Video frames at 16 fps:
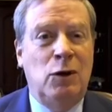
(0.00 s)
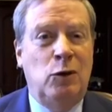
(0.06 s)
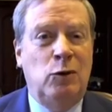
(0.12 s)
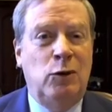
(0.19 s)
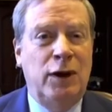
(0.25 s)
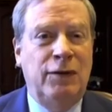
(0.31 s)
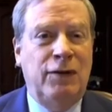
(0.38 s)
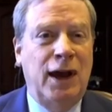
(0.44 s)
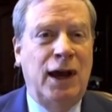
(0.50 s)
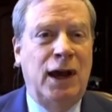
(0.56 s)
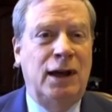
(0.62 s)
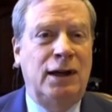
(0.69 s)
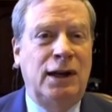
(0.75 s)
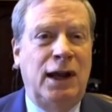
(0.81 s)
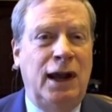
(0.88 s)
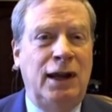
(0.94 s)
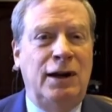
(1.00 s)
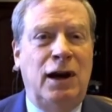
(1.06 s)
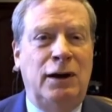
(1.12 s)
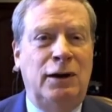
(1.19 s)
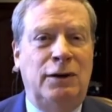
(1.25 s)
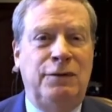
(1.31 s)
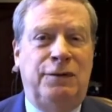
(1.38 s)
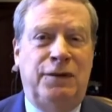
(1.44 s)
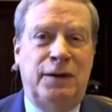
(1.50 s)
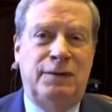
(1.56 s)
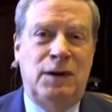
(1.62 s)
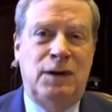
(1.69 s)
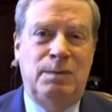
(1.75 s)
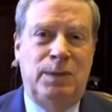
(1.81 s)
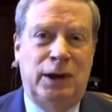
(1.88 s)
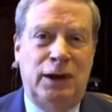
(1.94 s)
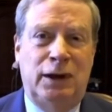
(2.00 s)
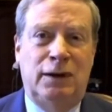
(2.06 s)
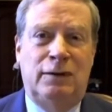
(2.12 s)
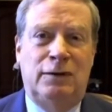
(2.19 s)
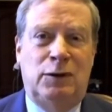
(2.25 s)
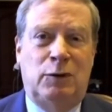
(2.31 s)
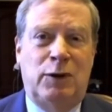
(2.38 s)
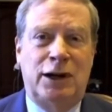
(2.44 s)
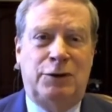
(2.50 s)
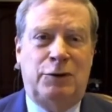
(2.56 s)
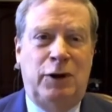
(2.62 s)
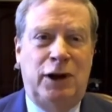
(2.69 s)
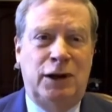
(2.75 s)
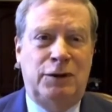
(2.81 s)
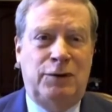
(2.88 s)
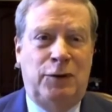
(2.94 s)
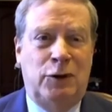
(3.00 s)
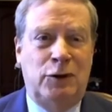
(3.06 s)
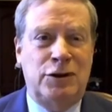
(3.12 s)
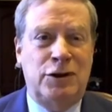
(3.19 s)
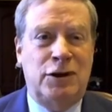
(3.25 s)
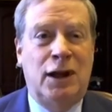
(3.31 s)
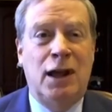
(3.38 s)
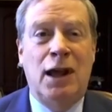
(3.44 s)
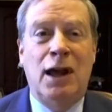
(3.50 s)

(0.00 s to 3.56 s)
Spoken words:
We've had $850 billion of direct transfers.